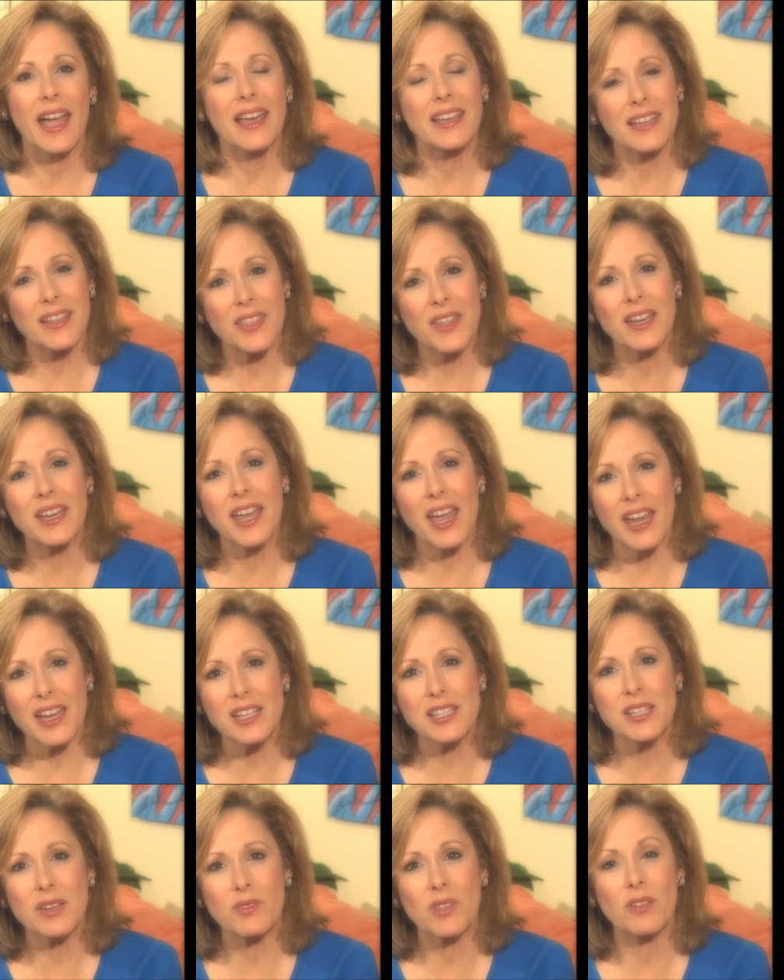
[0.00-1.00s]
and in the
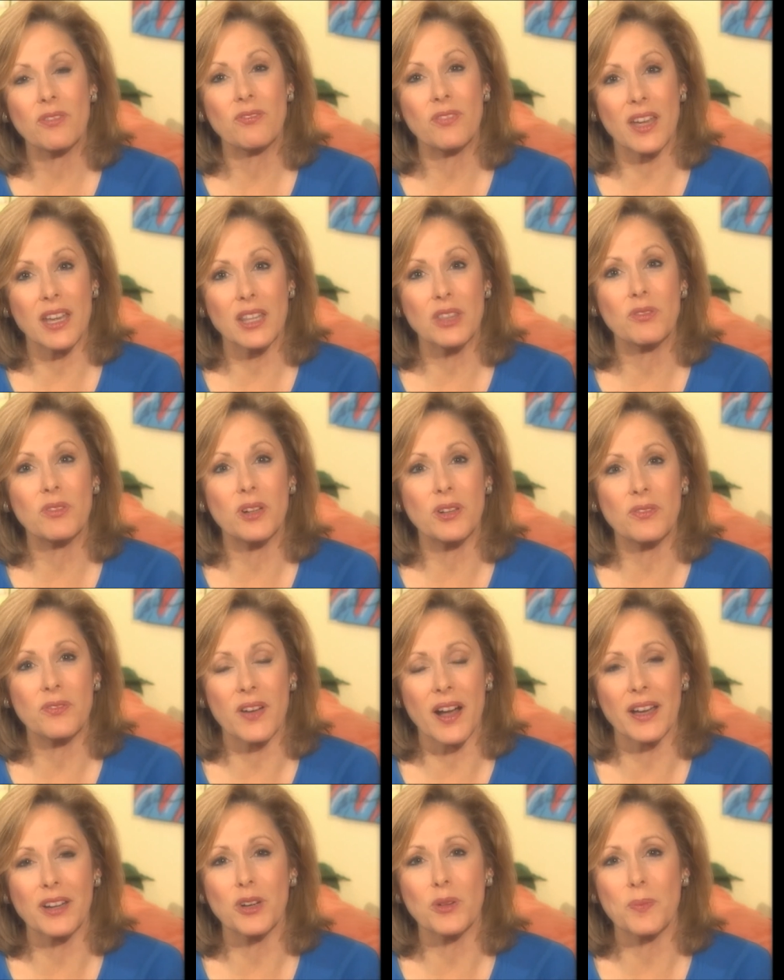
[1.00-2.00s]
case of the faithful
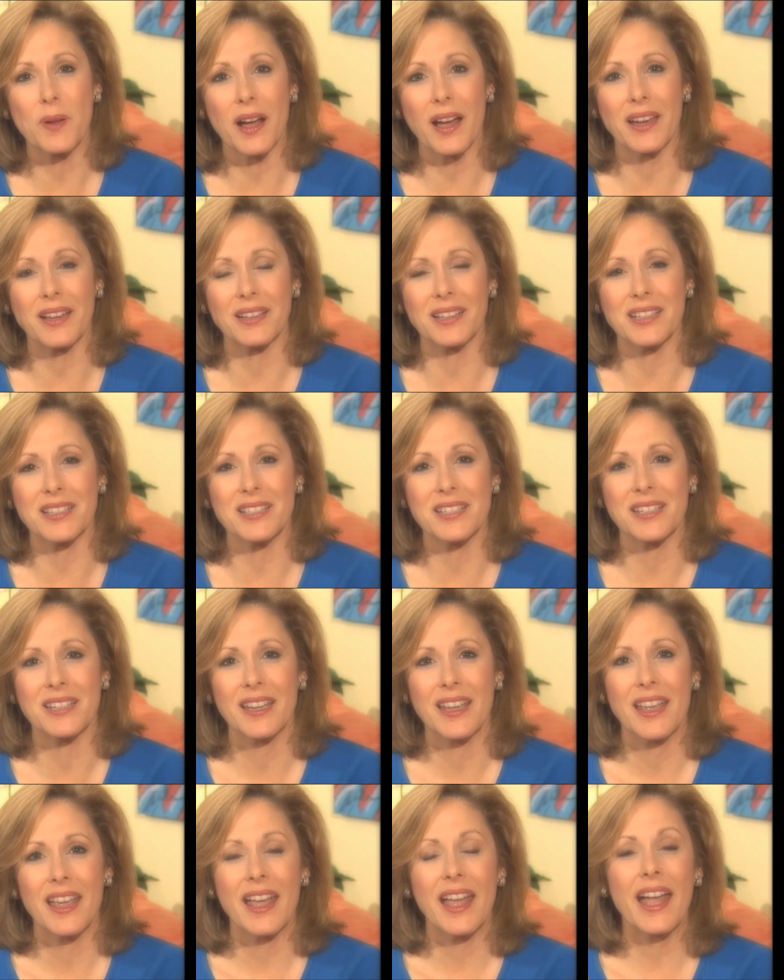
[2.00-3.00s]
fighter pilot,
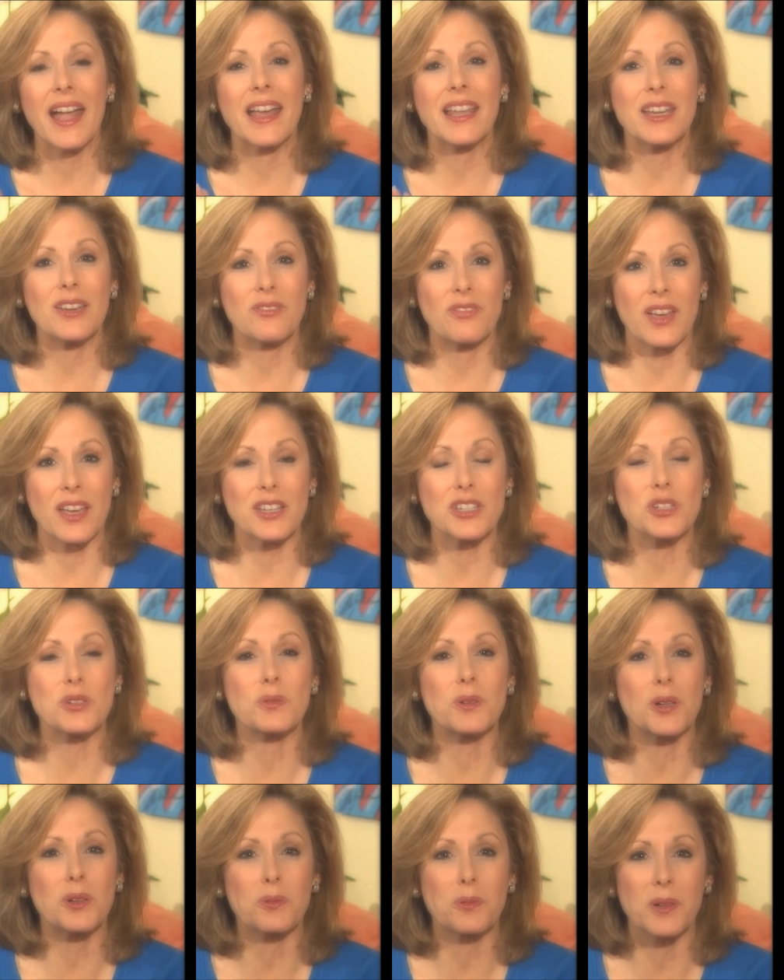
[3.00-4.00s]
an
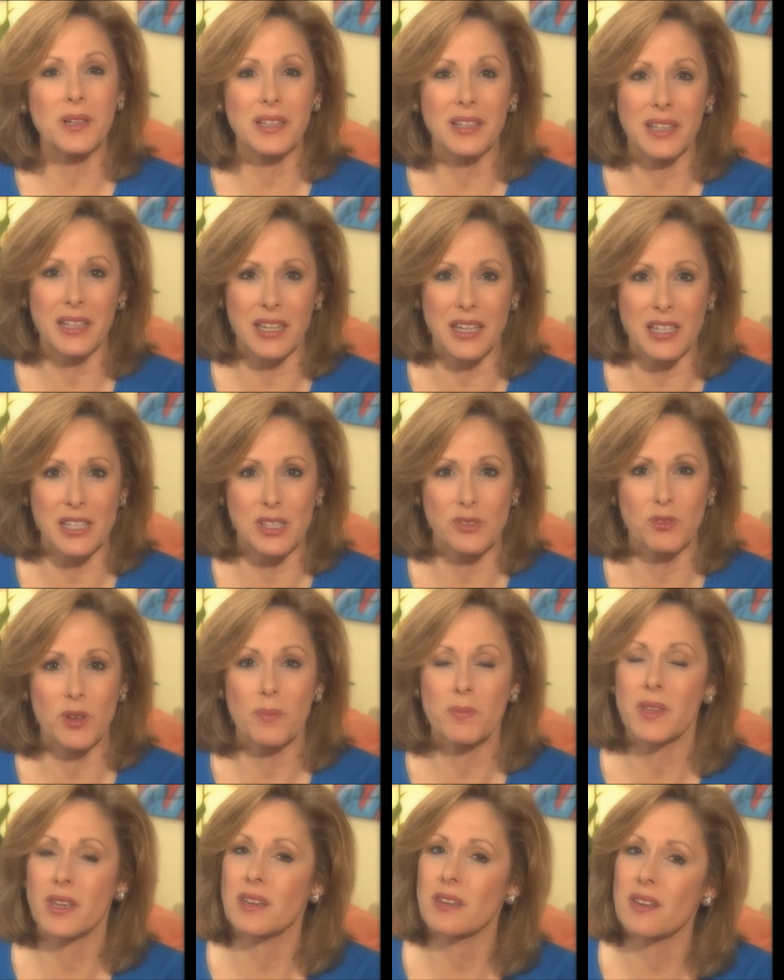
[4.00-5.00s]
eventual release
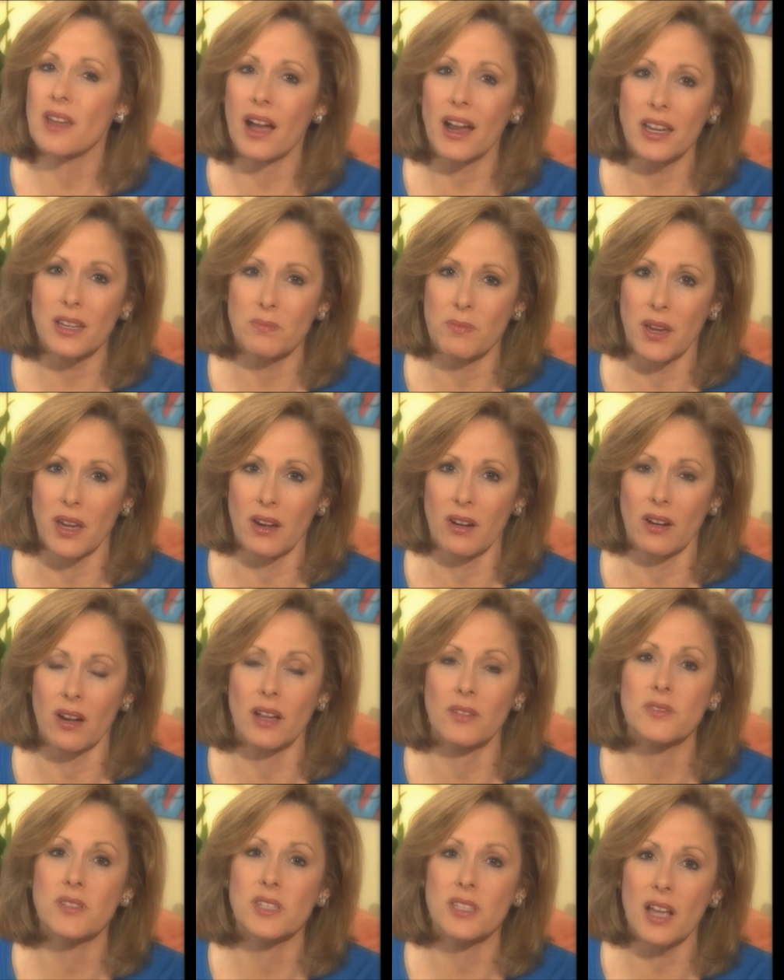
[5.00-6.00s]
from the nightmare
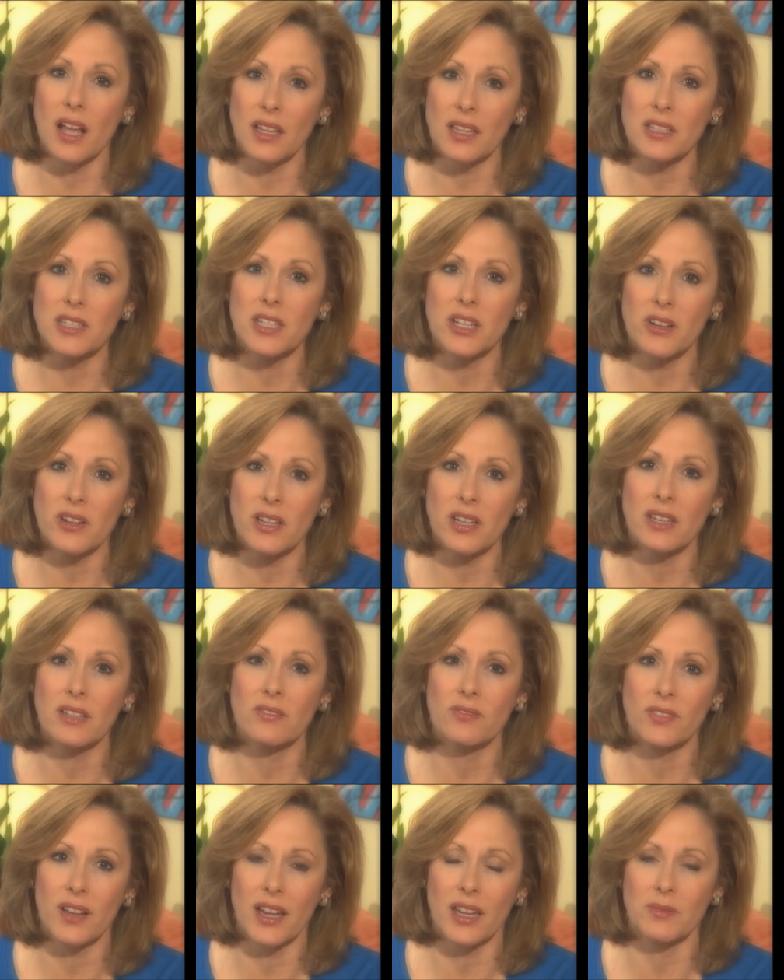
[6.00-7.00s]
of solitary
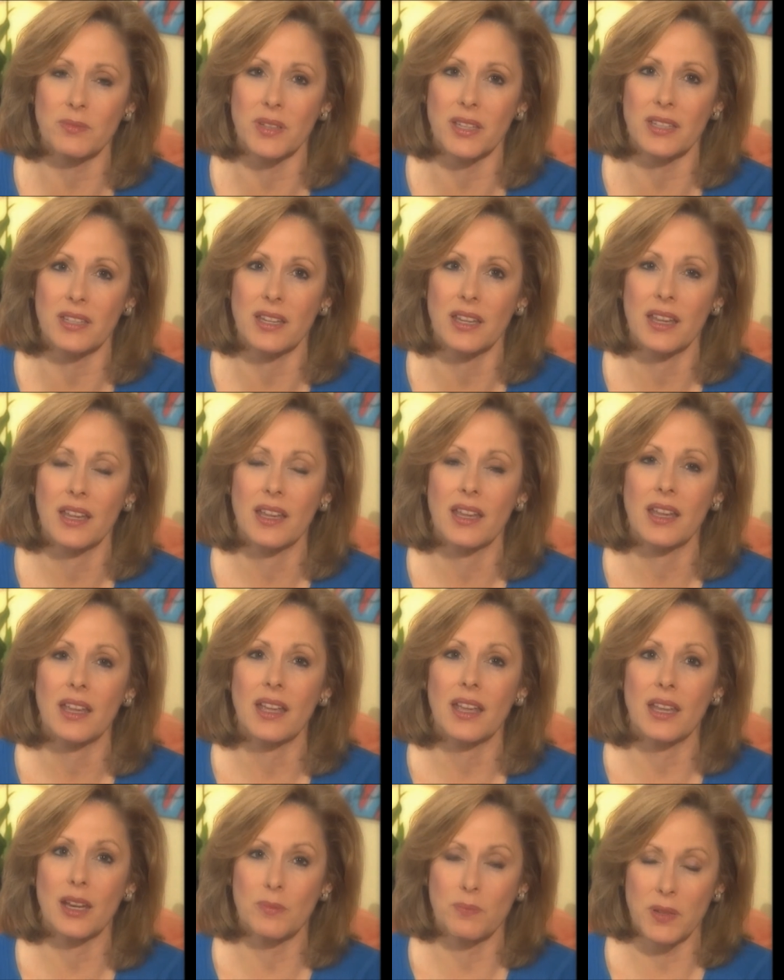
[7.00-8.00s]
confinement
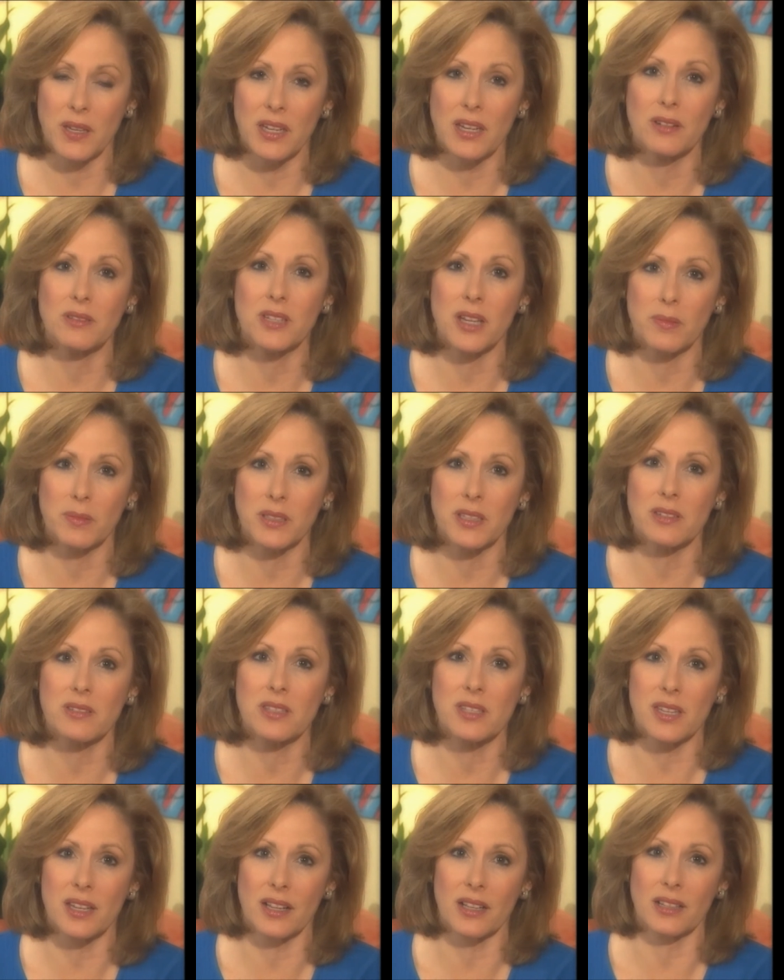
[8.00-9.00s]
in a POW
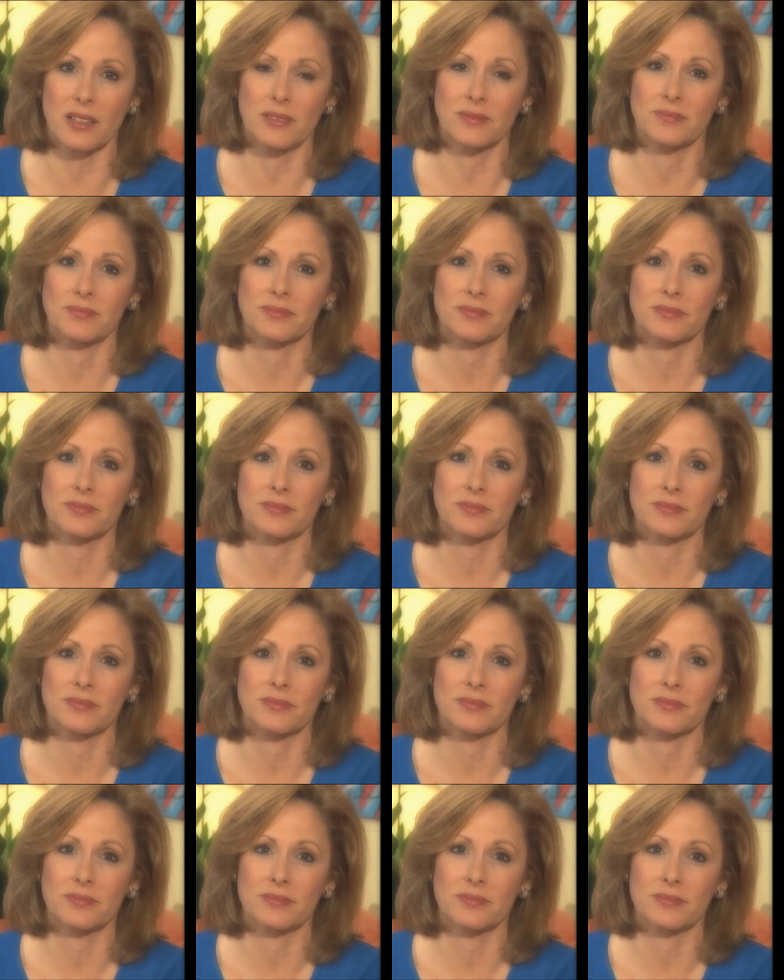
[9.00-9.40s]
cell.